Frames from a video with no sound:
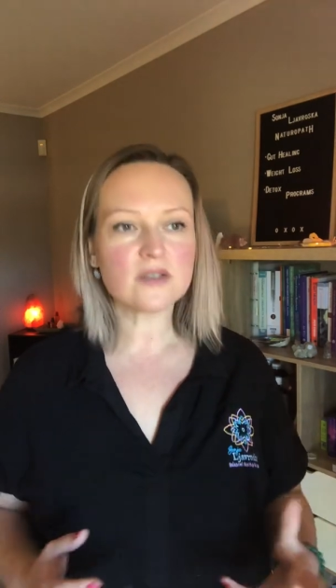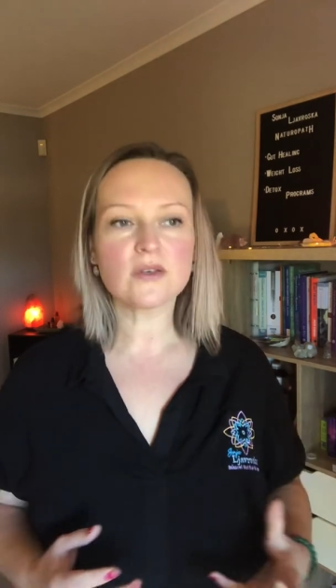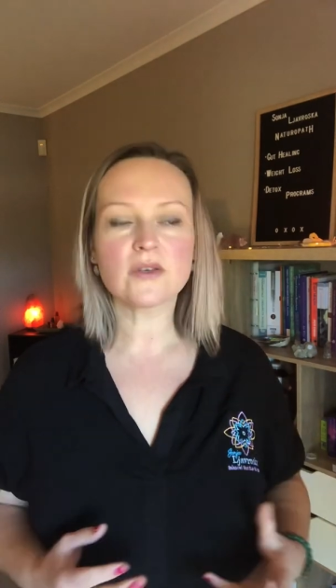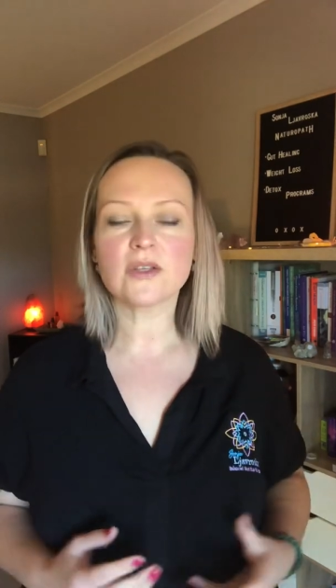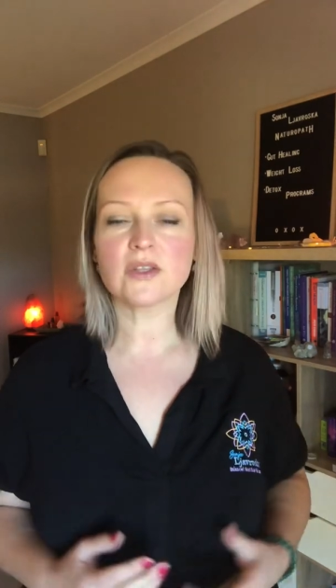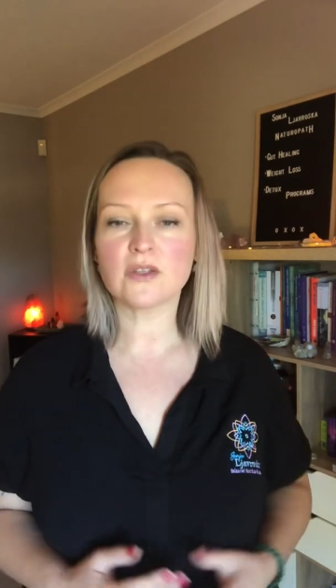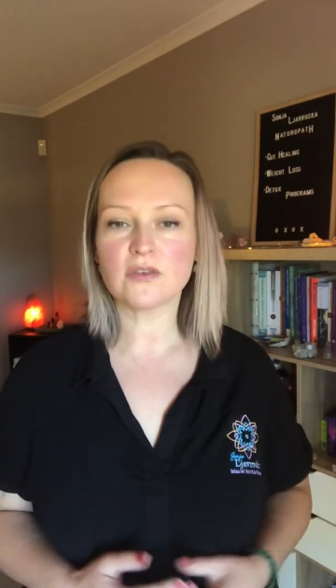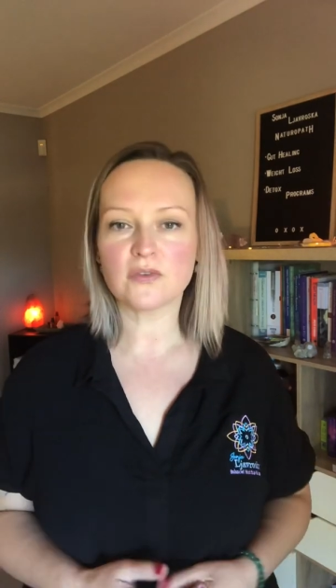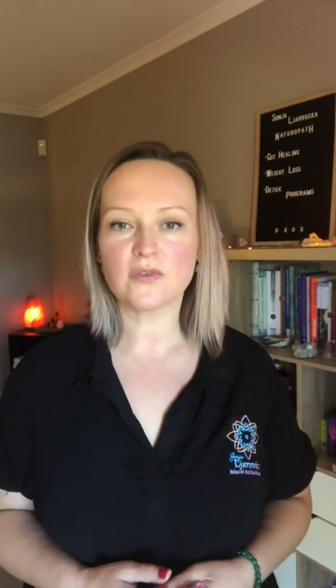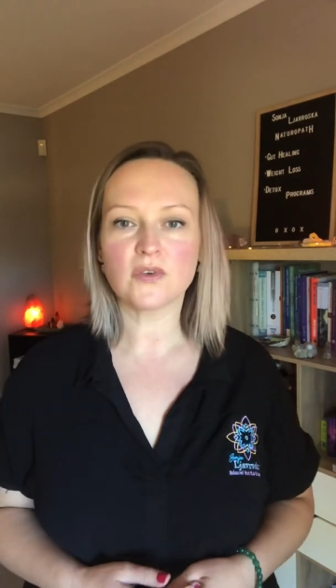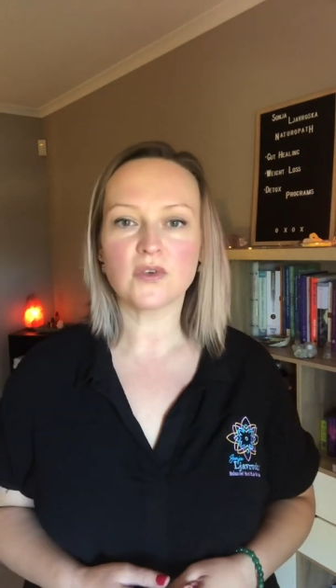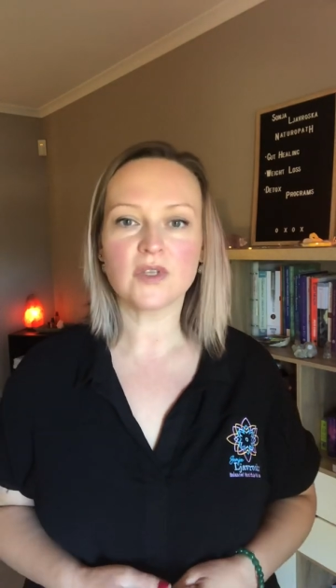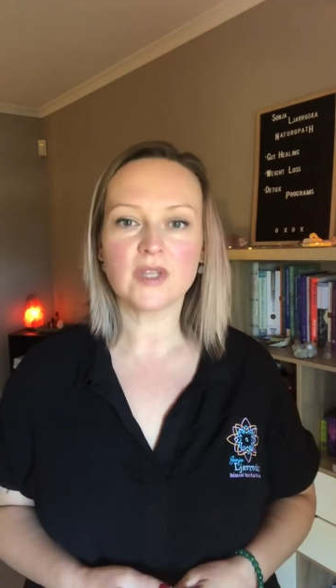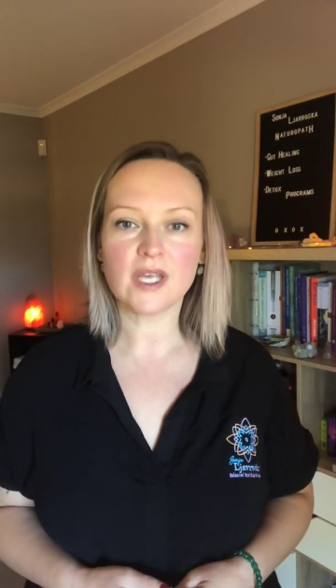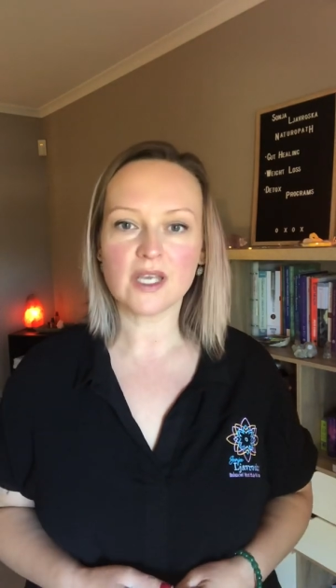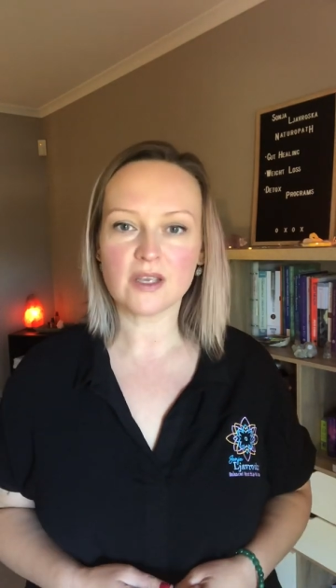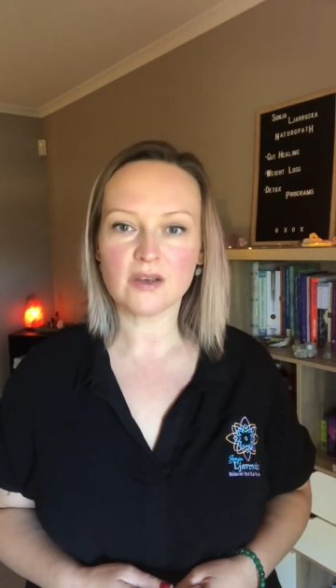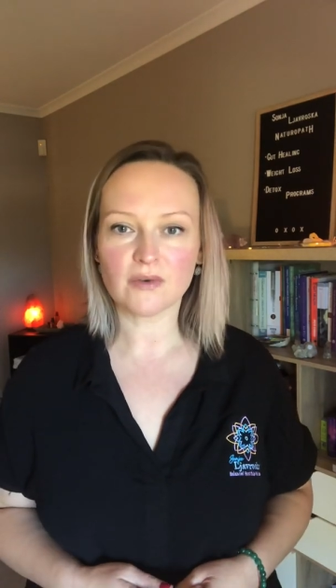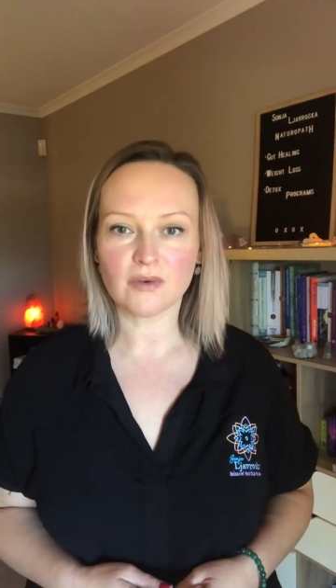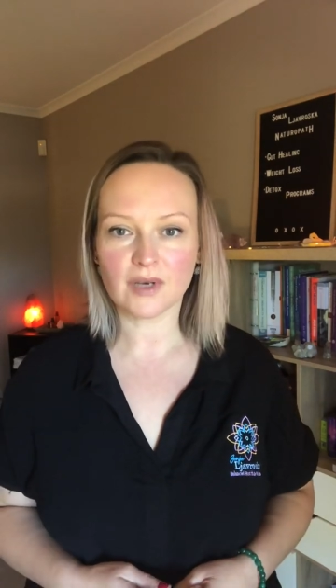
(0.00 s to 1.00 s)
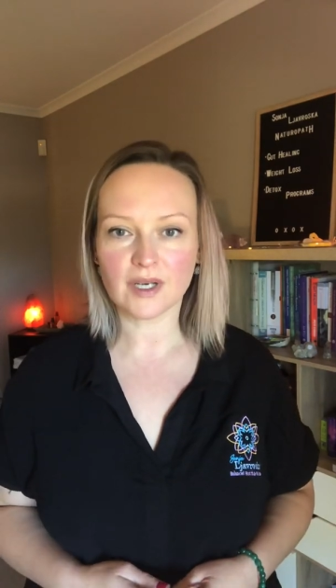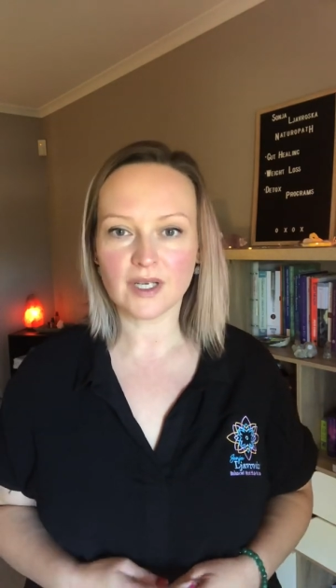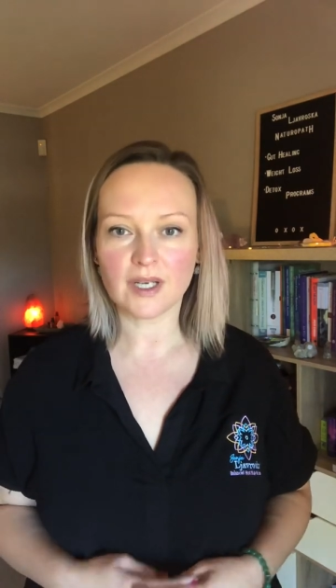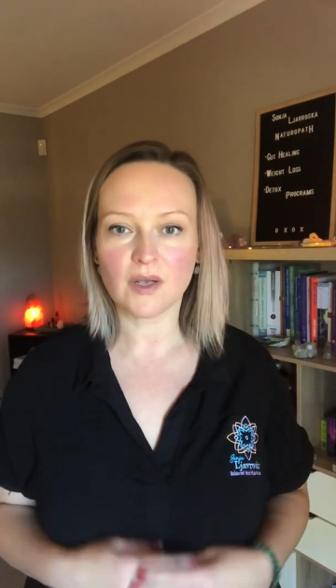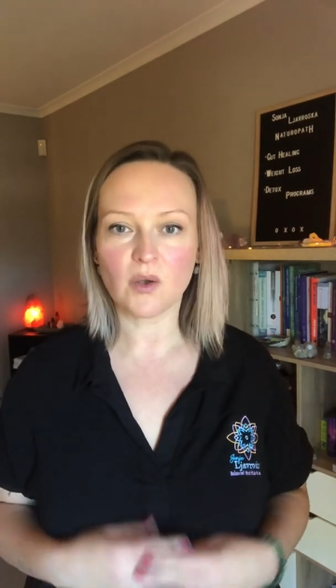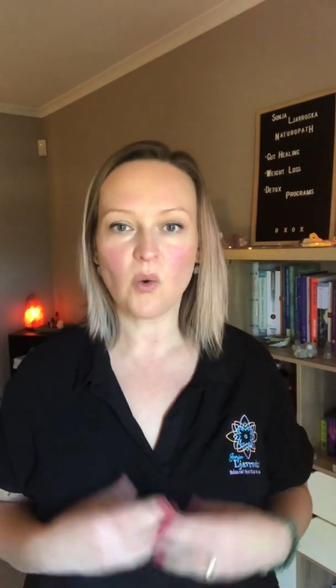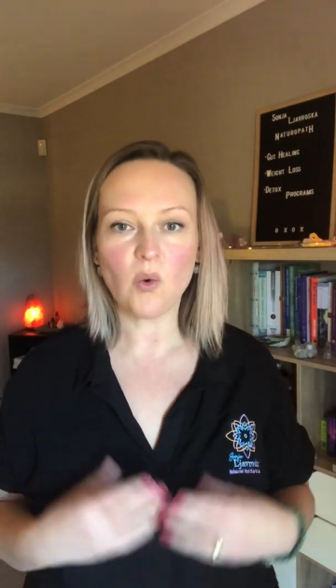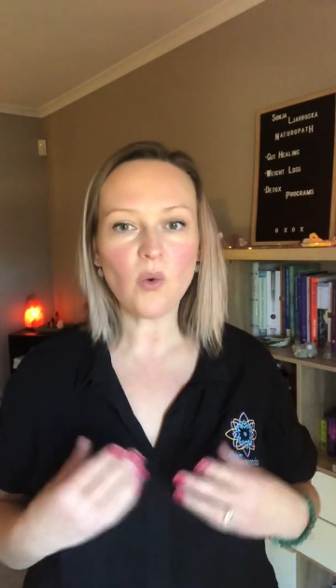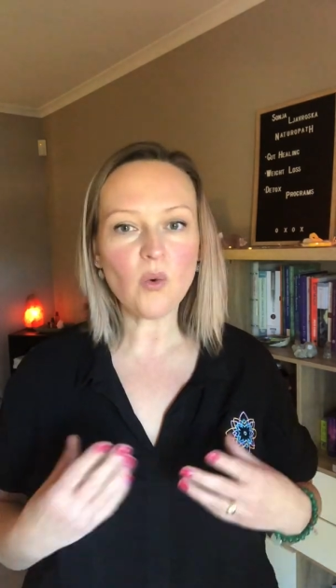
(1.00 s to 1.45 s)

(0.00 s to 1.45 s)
look at the food that you're eating,